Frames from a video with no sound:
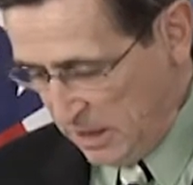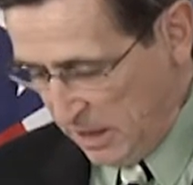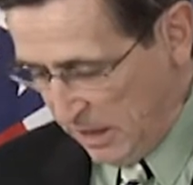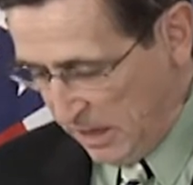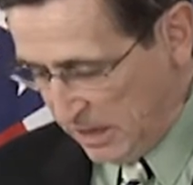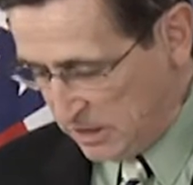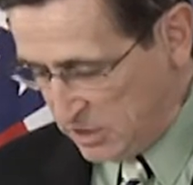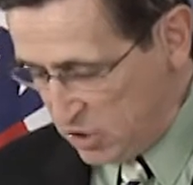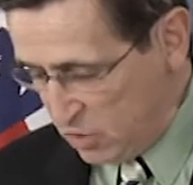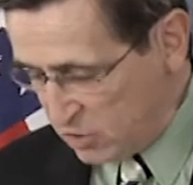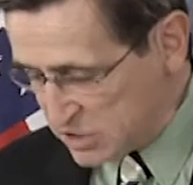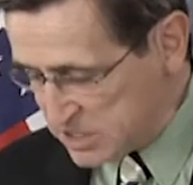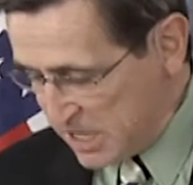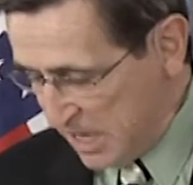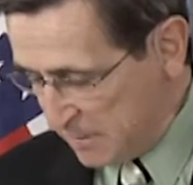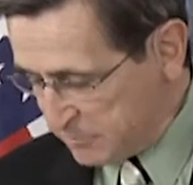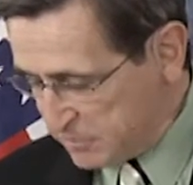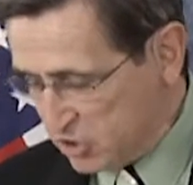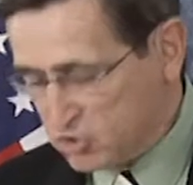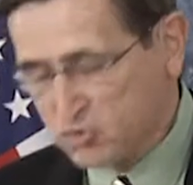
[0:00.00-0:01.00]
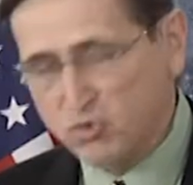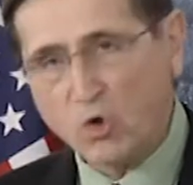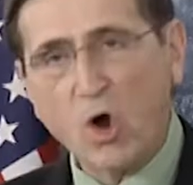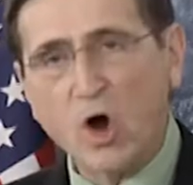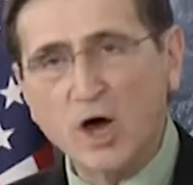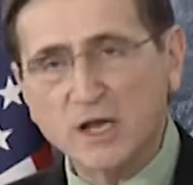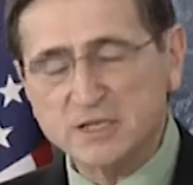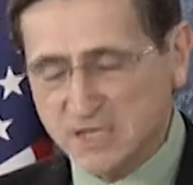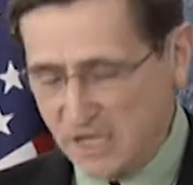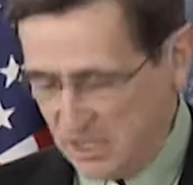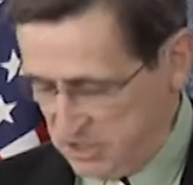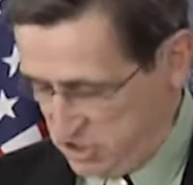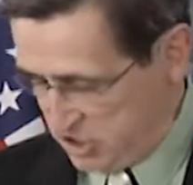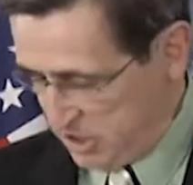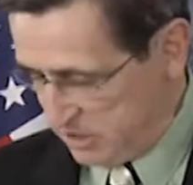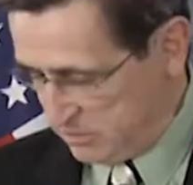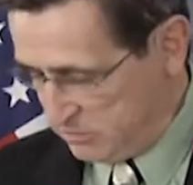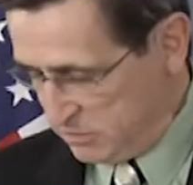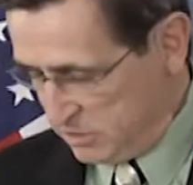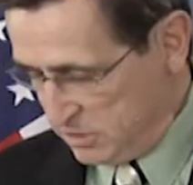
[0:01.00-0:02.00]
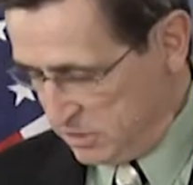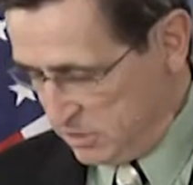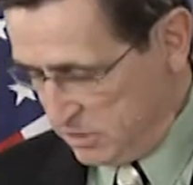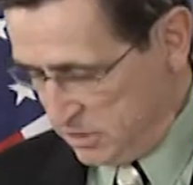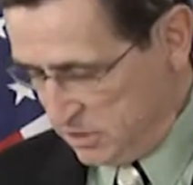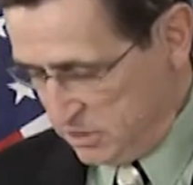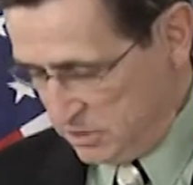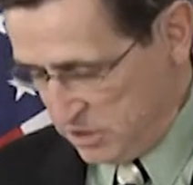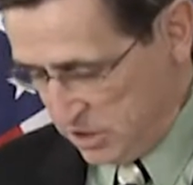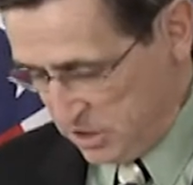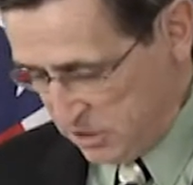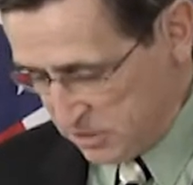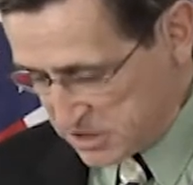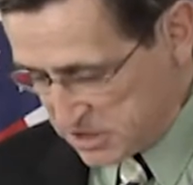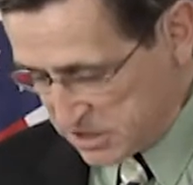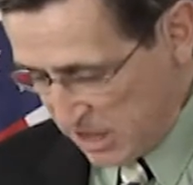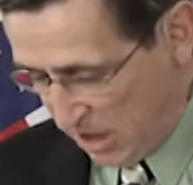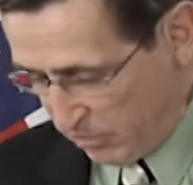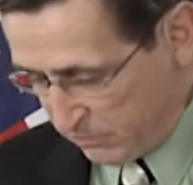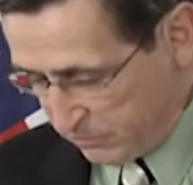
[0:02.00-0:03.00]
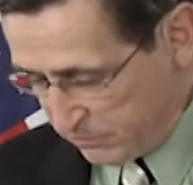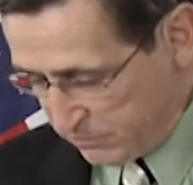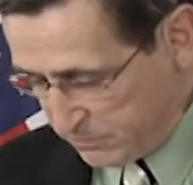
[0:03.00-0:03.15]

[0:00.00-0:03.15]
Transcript: and use them to draw attention to yourself.